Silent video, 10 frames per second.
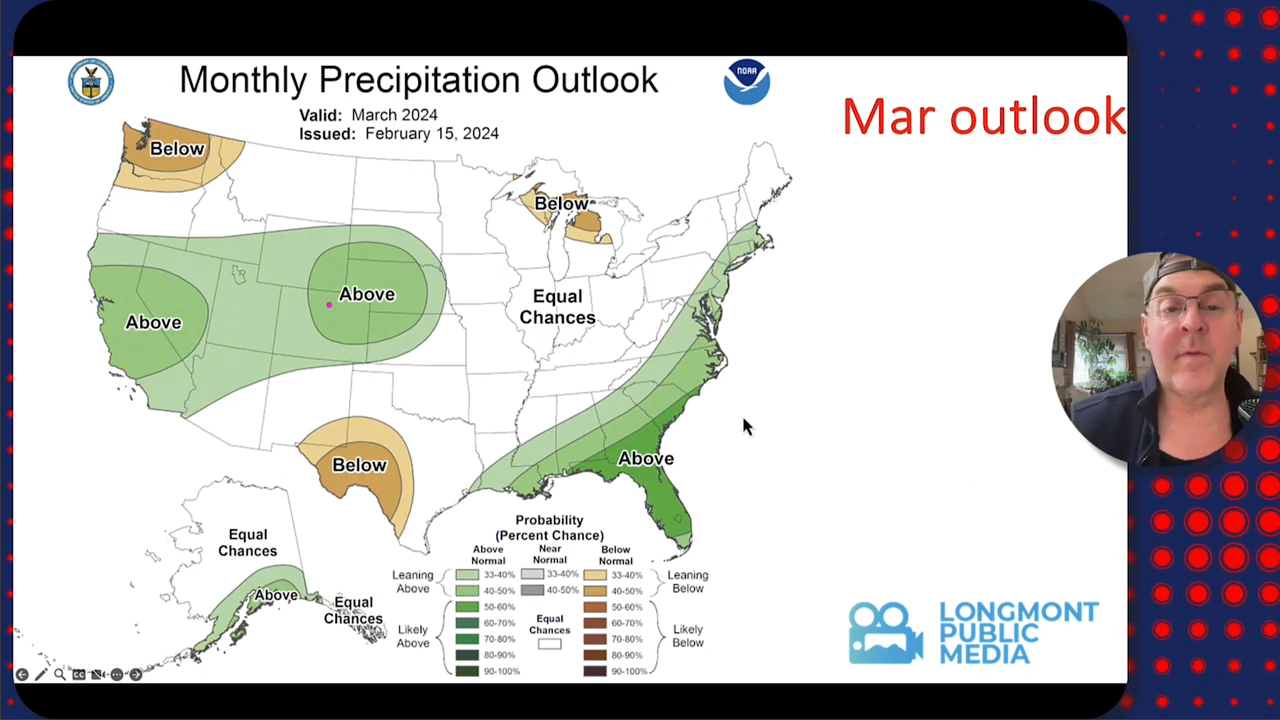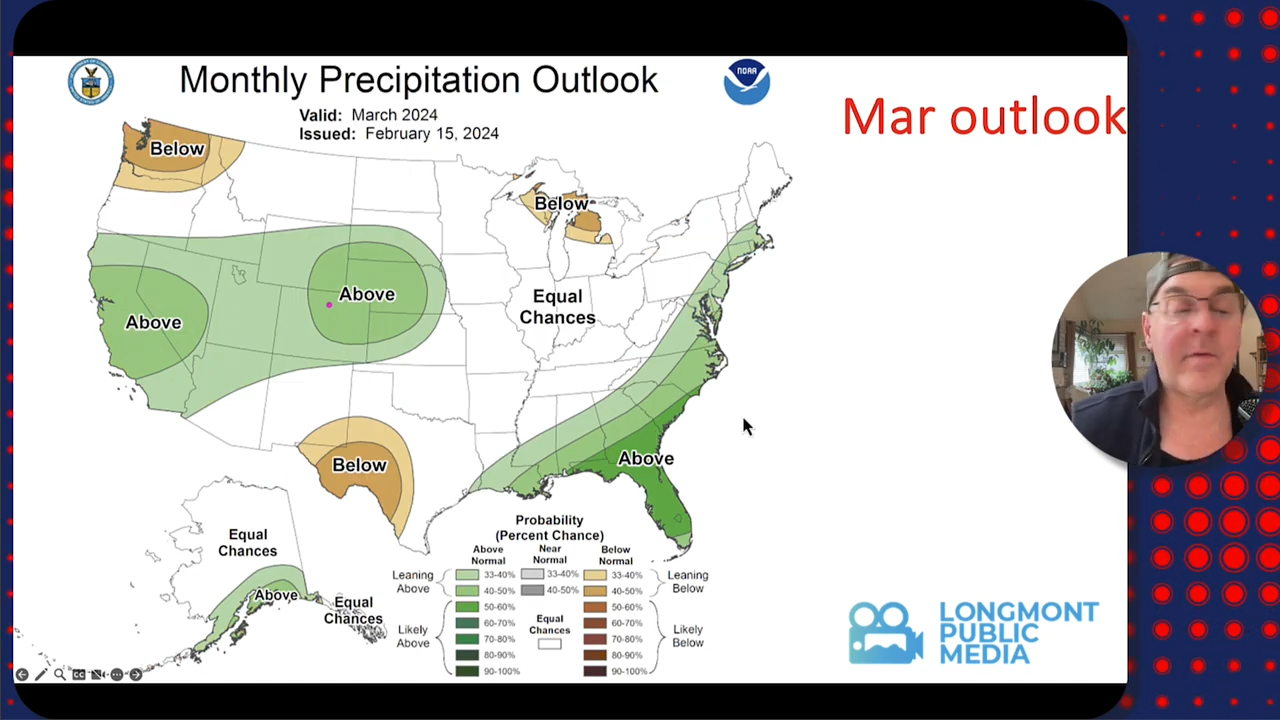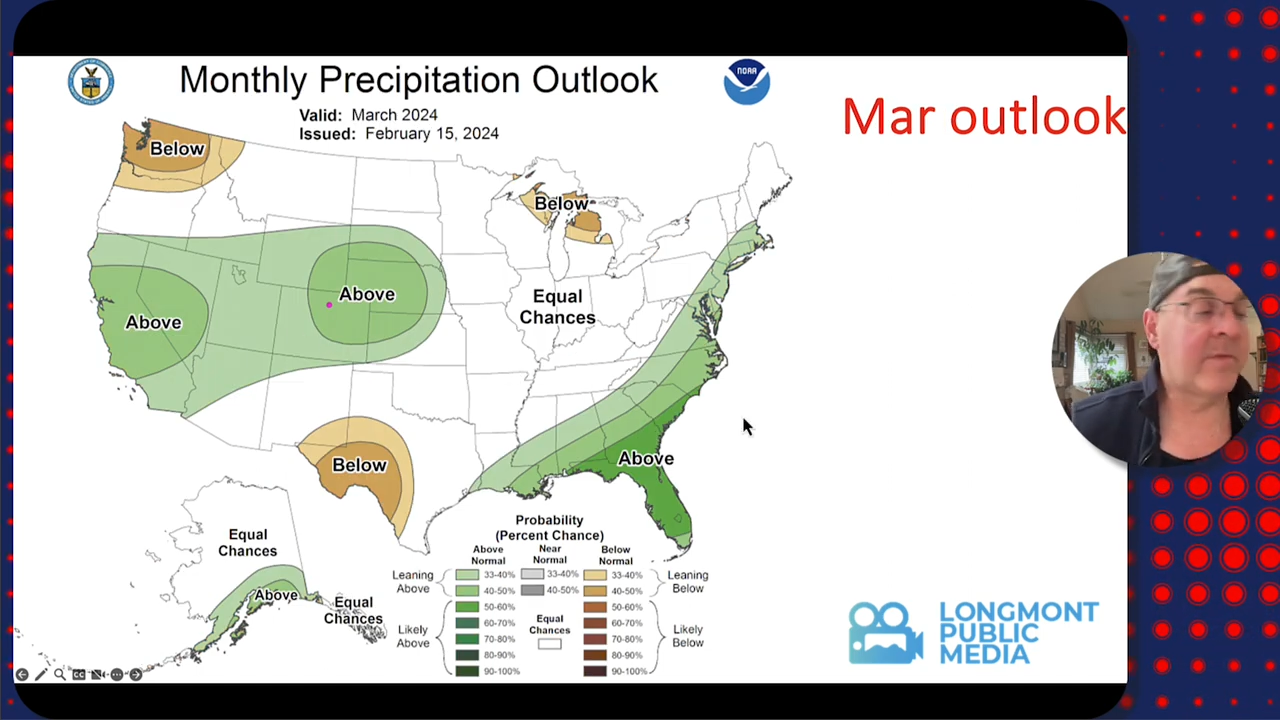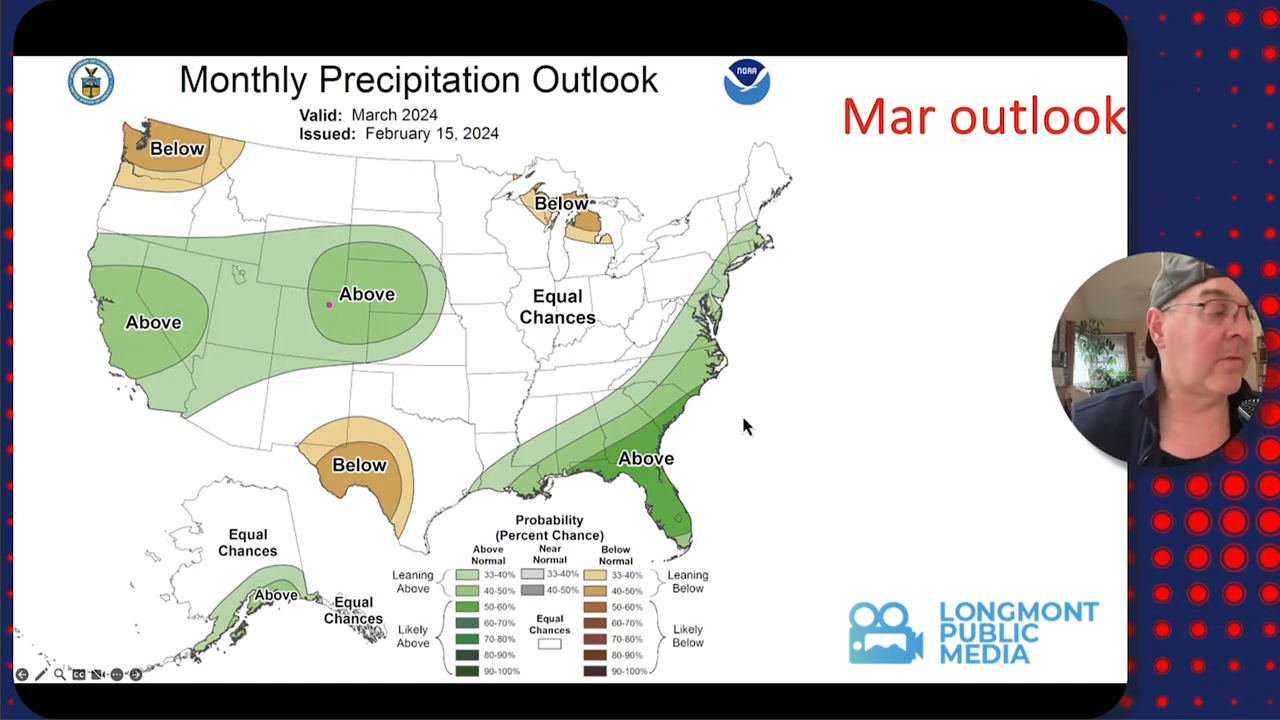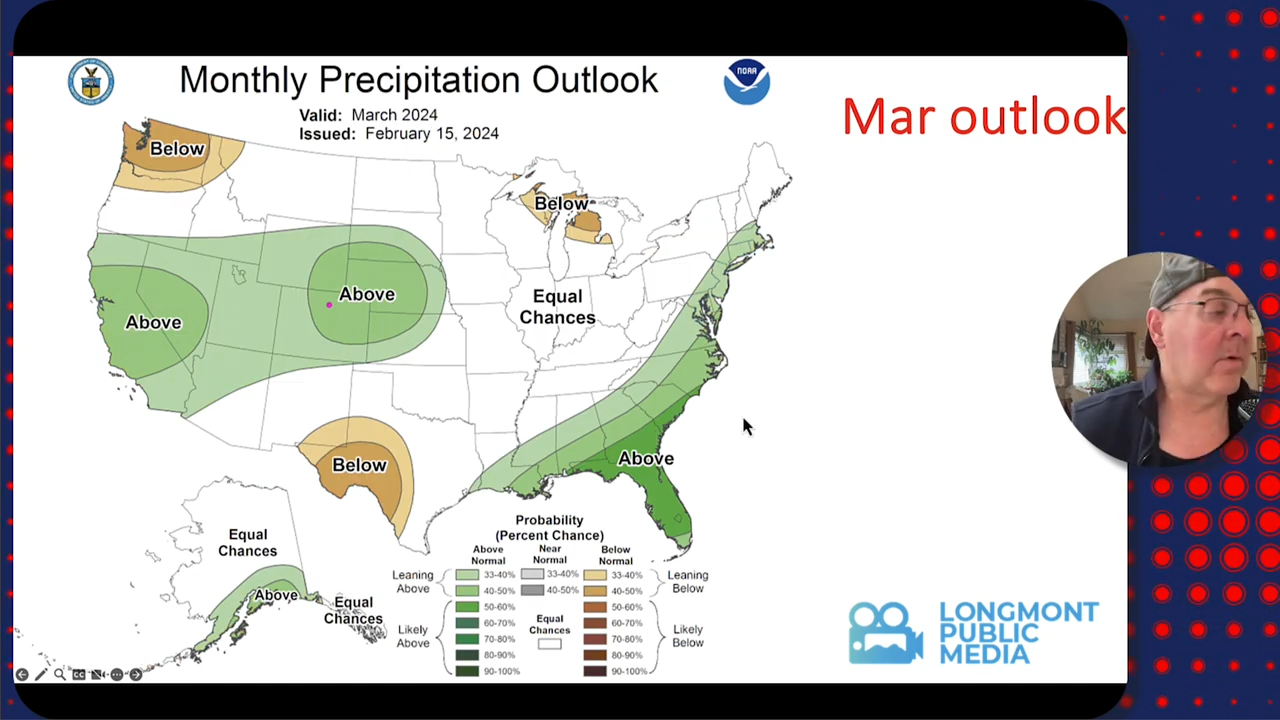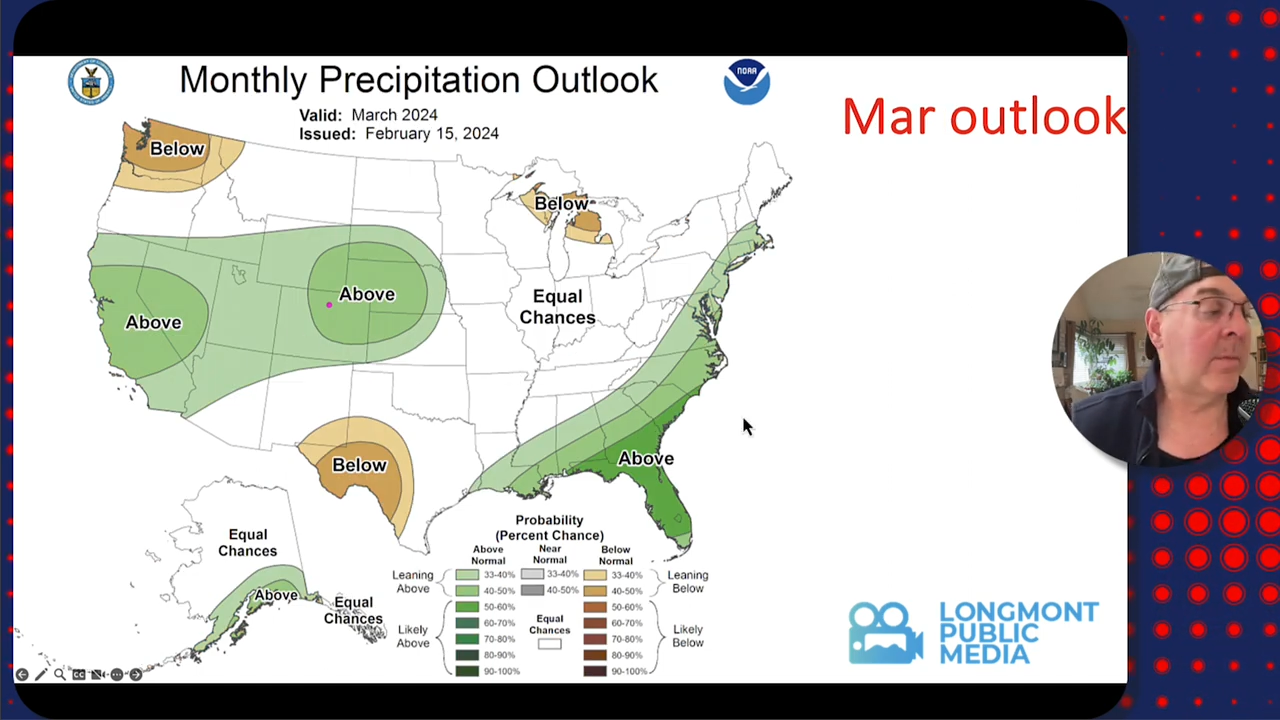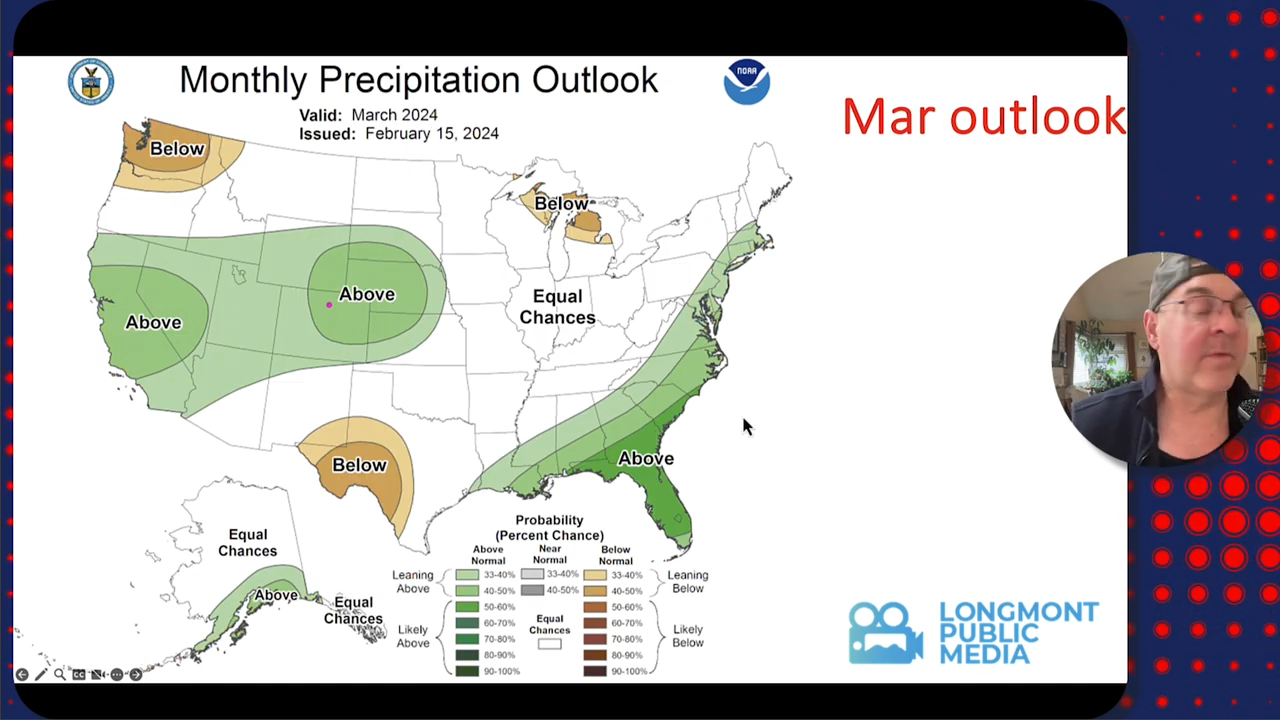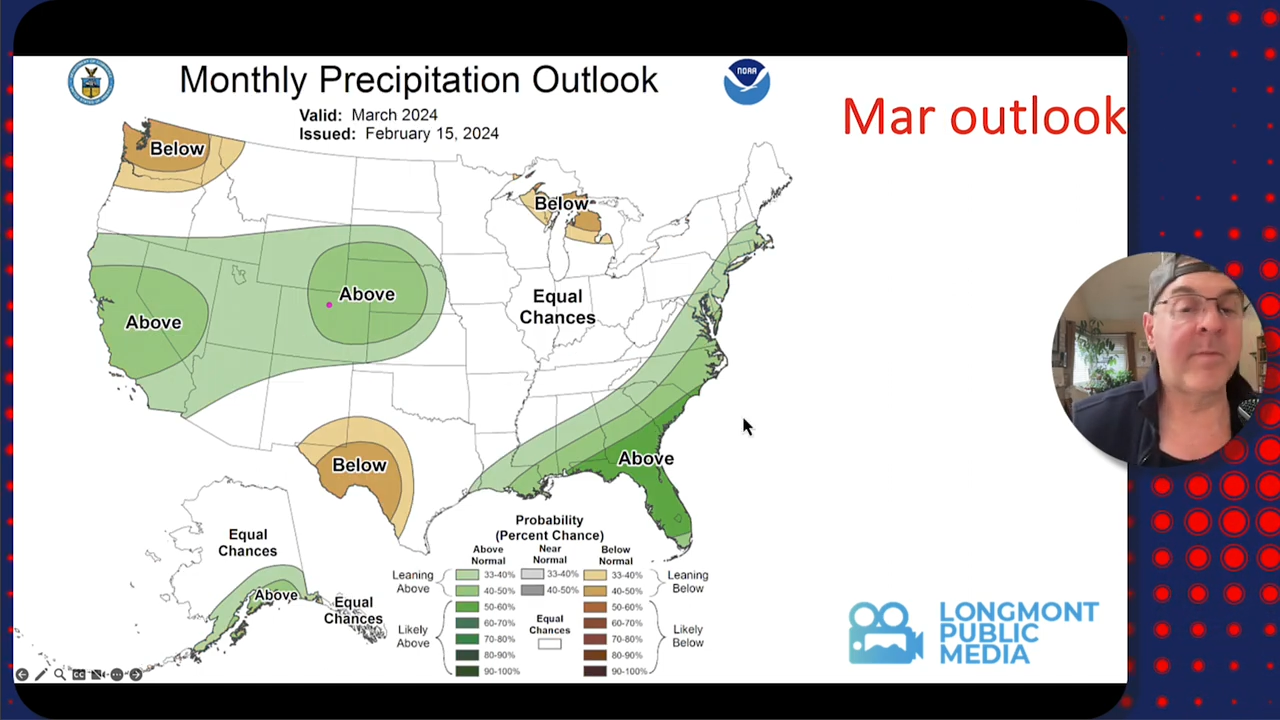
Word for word: of those storms,